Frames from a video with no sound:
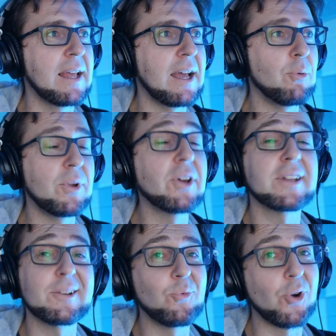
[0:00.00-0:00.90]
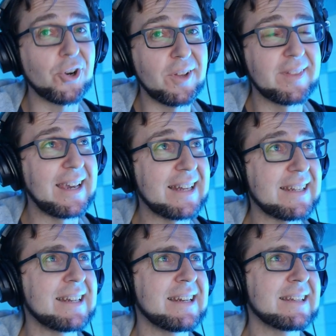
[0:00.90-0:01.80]
We're going to work on that,
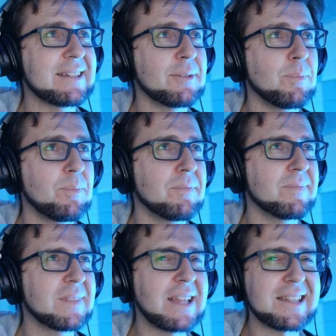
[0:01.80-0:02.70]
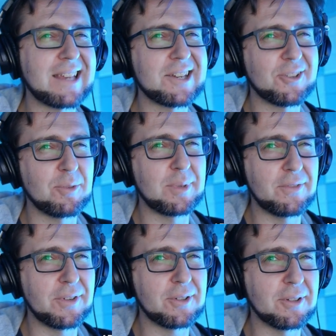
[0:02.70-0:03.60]
and that's actually going to be
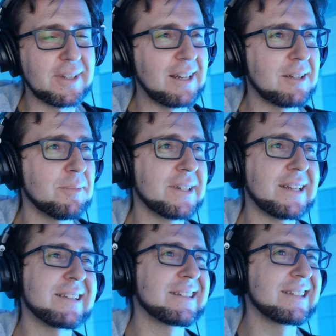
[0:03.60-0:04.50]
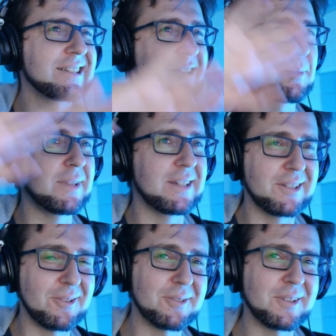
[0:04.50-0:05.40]
difficult a little bit, and it's going to be, you
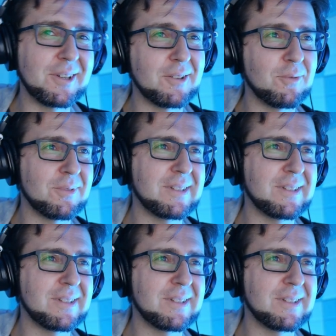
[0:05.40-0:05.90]
know,